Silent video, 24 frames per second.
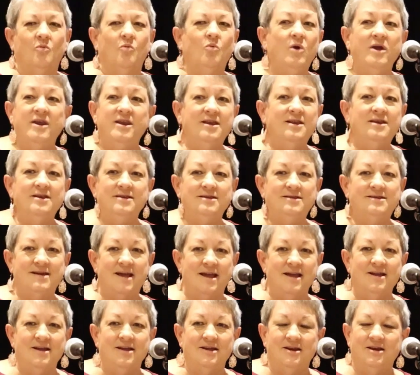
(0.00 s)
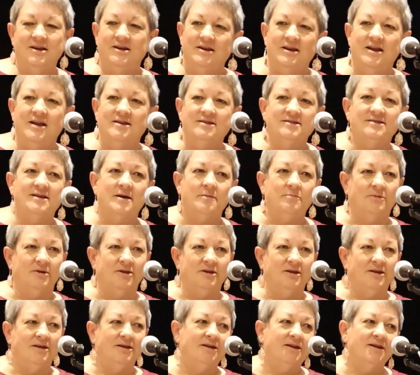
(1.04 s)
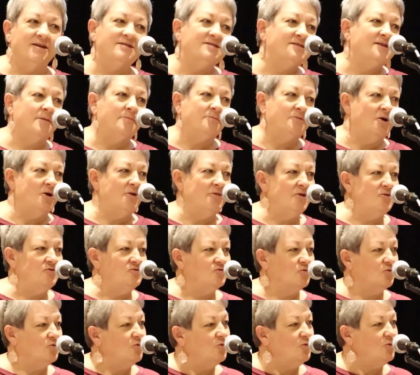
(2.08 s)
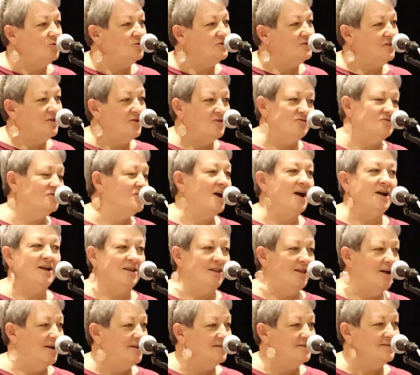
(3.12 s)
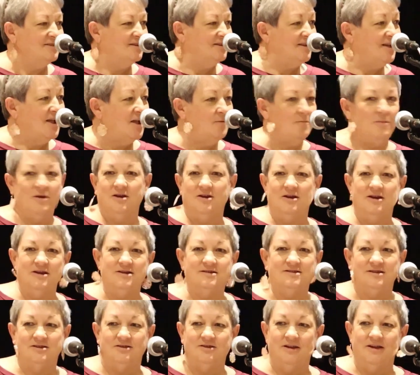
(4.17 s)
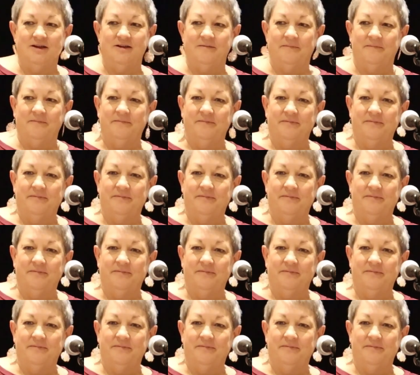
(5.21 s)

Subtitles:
We didn't take it and accept it and accept all those rules and those guidelines that came in easily.